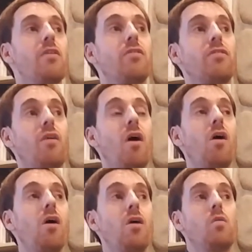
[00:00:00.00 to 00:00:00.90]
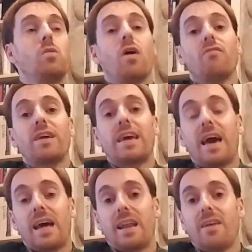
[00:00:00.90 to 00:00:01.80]
So we often
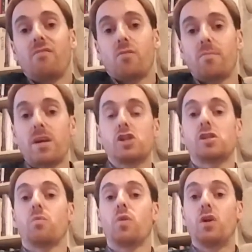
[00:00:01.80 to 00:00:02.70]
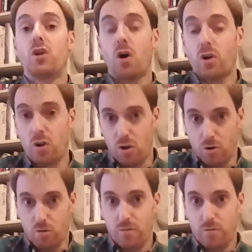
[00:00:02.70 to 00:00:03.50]
get information that we don't know,